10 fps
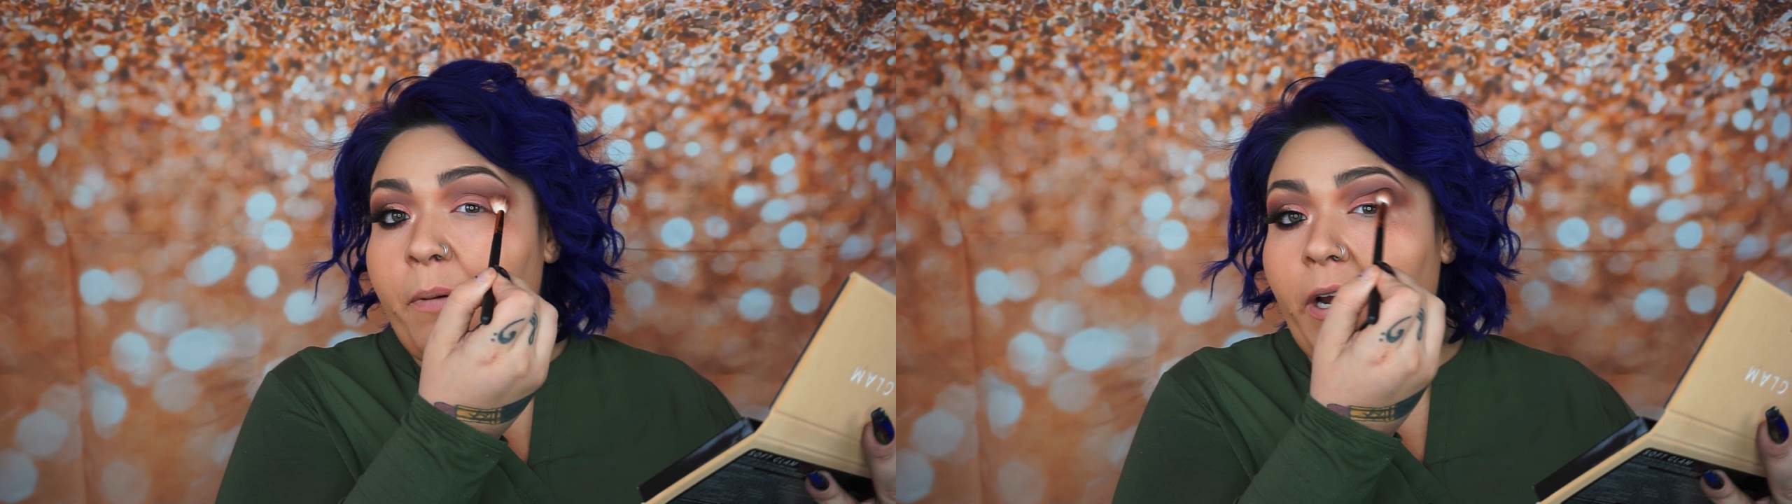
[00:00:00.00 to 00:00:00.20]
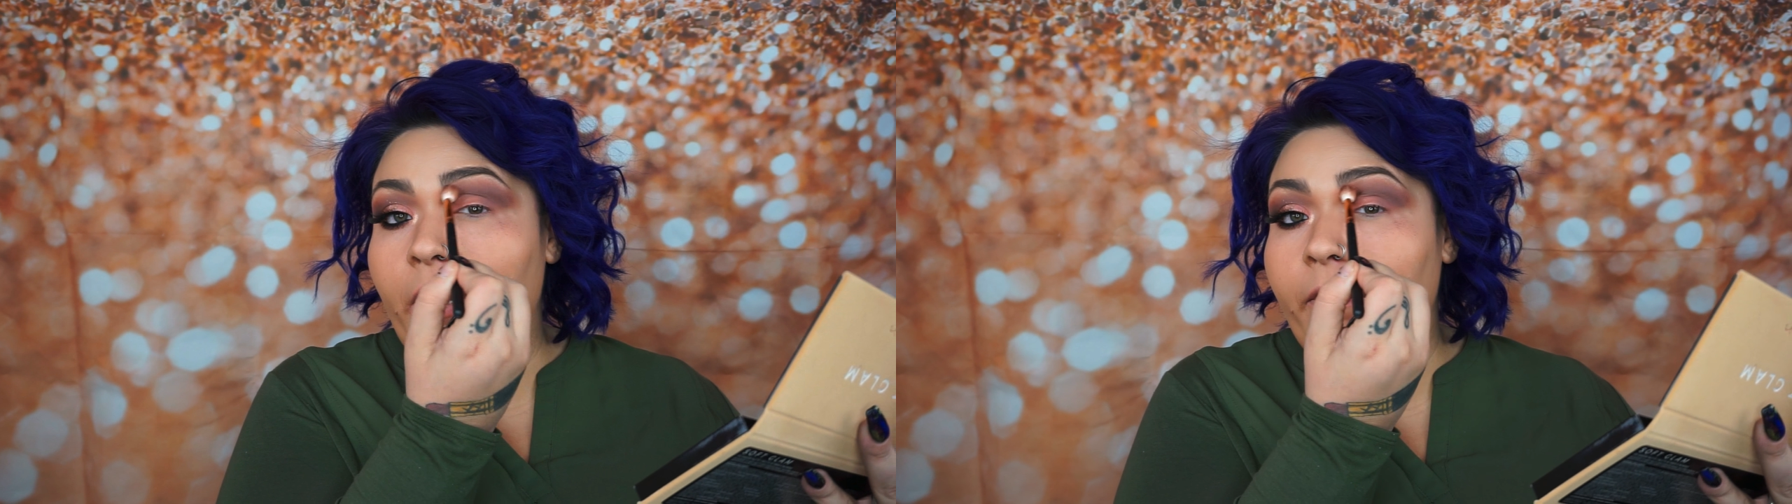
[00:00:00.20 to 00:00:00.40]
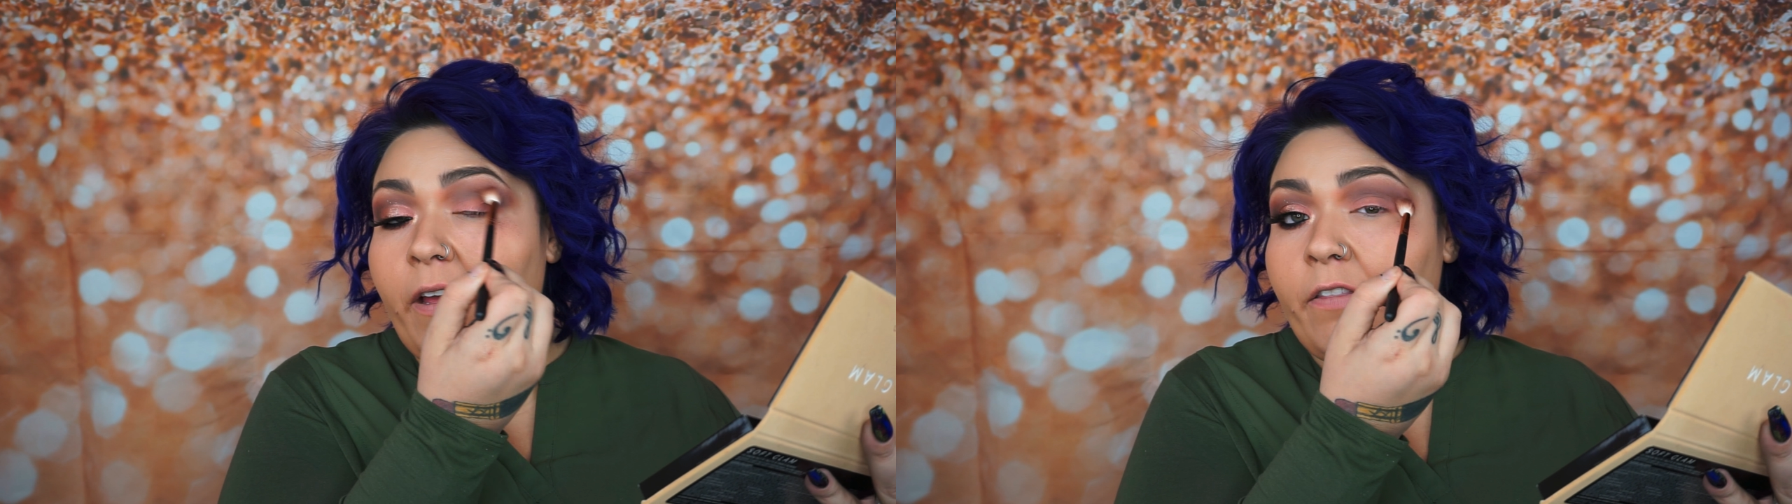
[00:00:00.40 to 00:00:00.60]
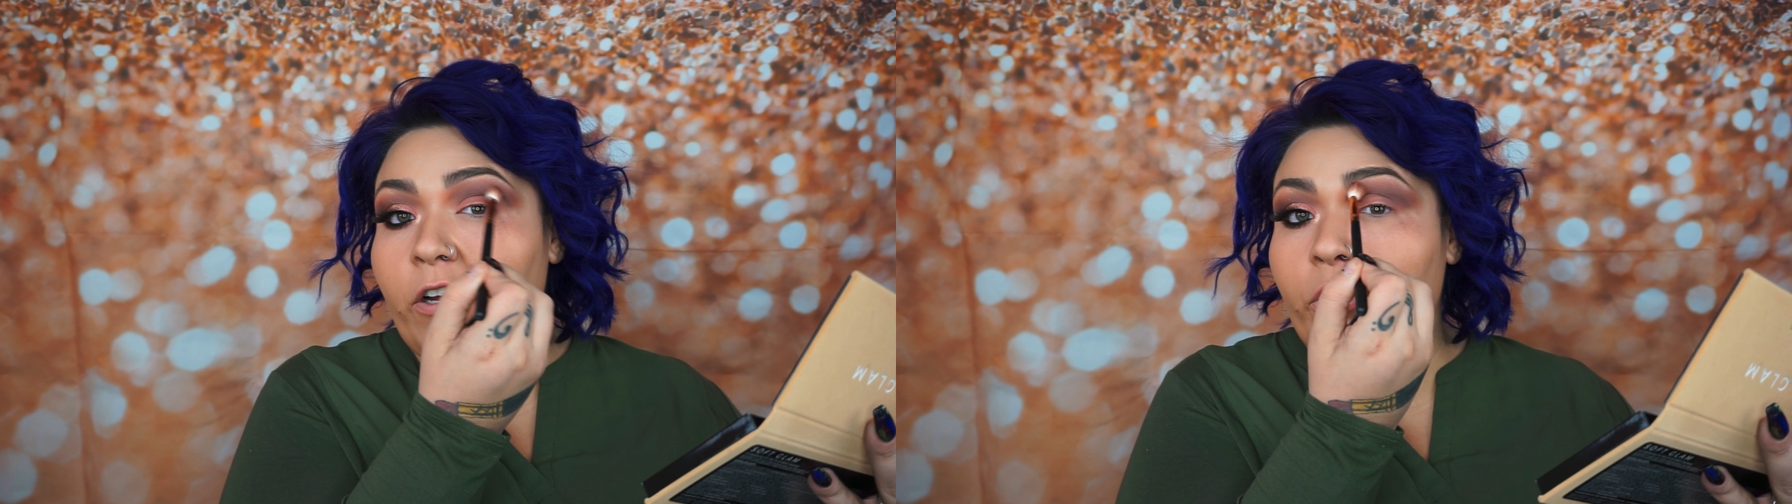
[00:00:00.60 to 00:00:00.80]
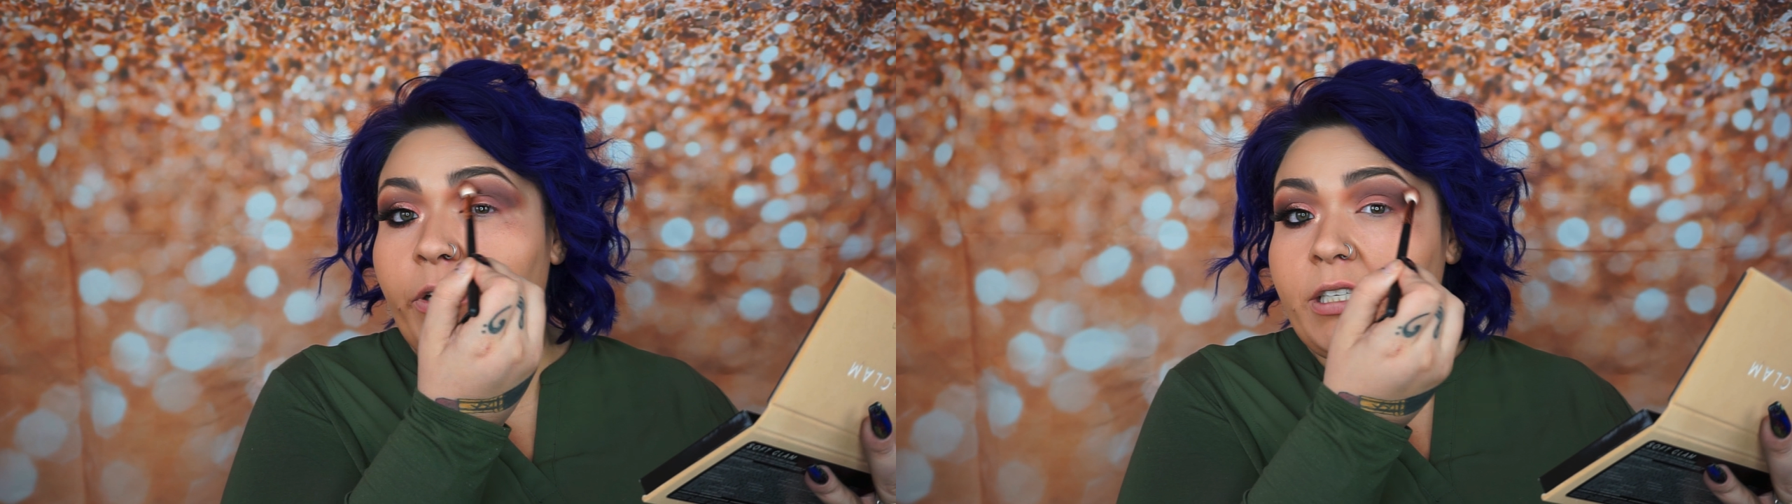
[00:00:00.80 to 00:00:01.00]
anything in the
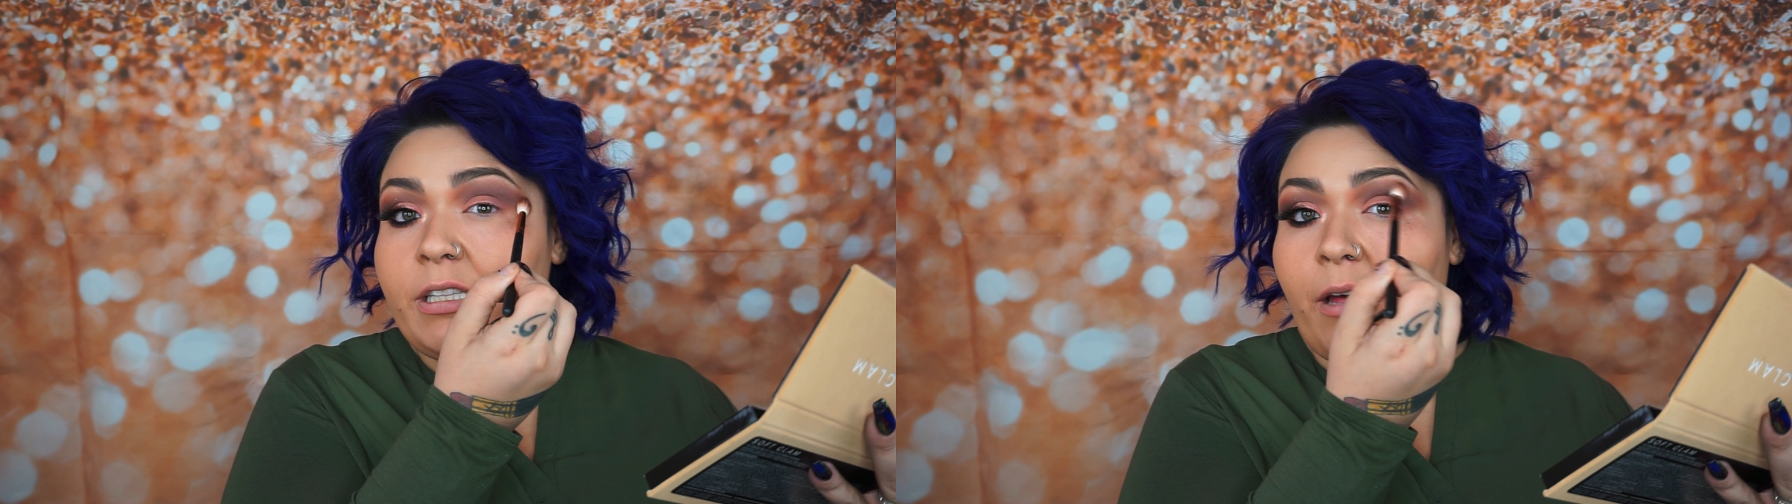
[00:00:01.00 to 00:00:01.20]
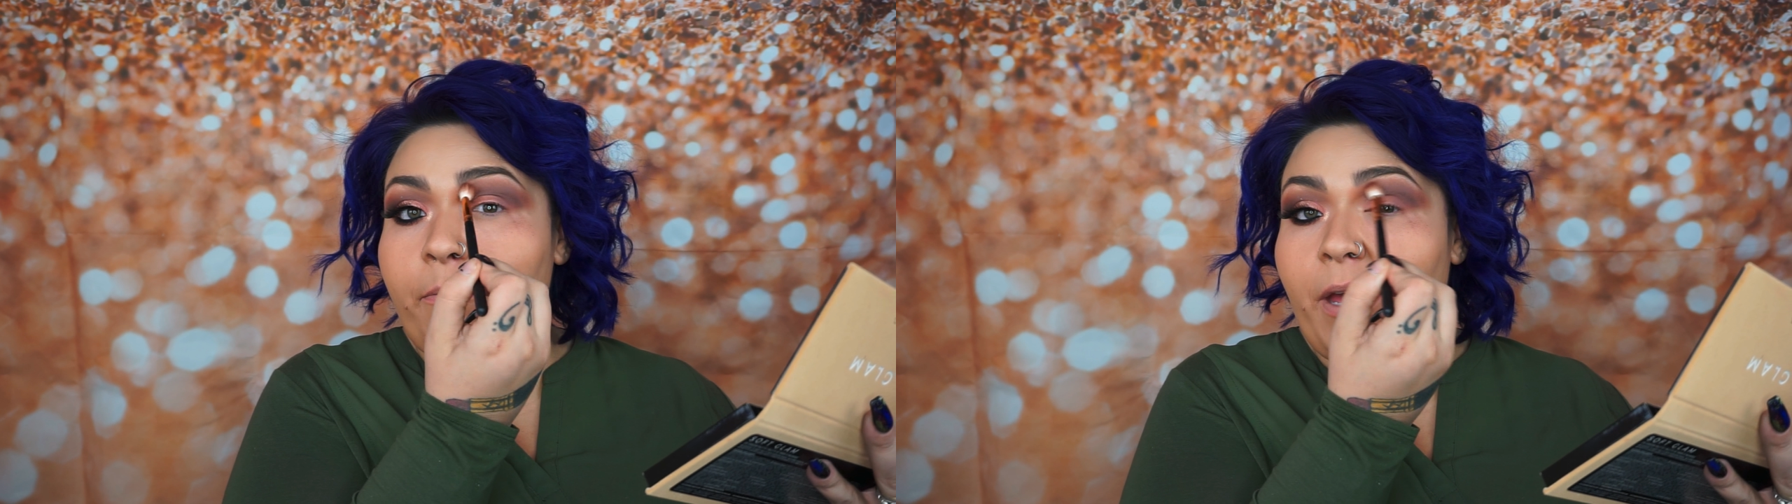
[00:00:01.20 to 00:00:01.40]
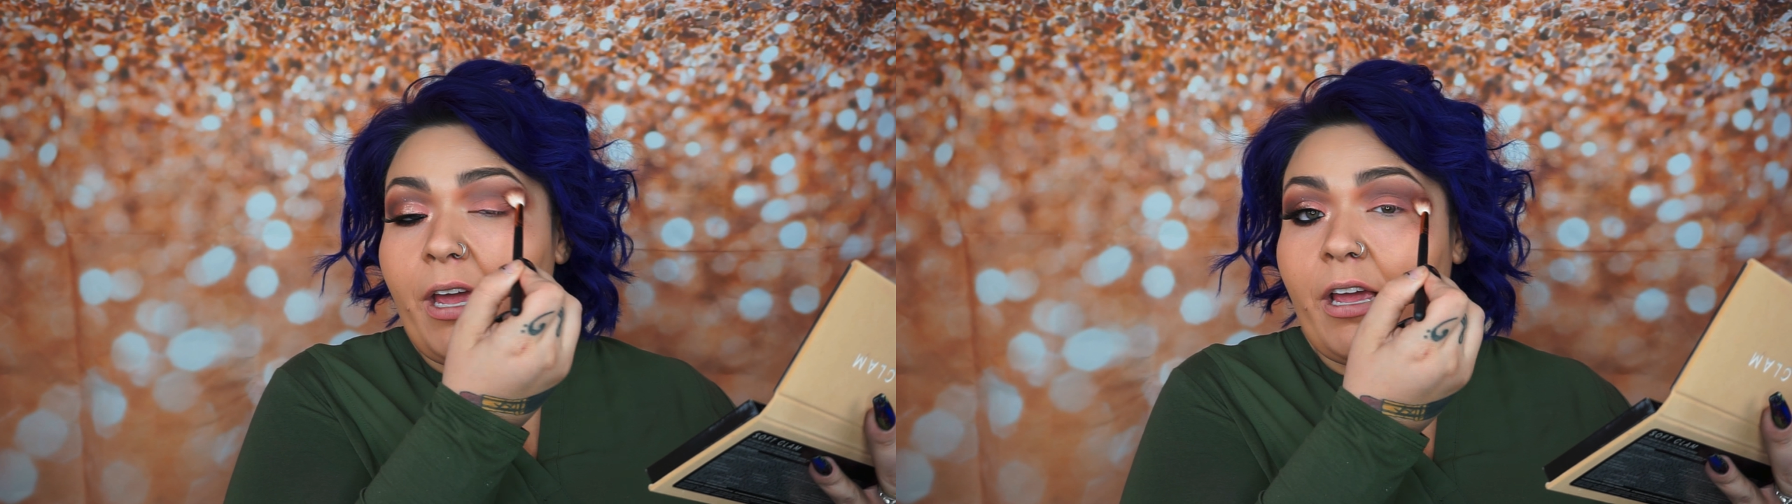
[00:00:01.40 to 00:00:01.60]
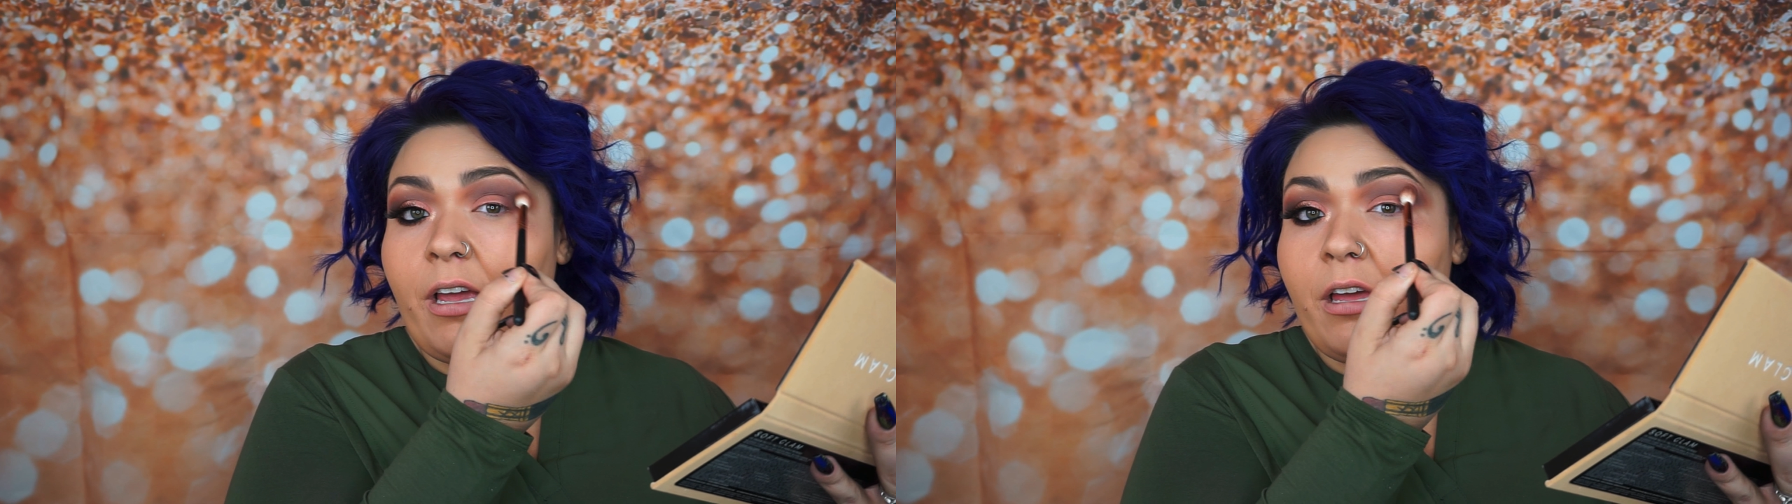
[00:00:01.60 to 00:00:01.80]
crease that may,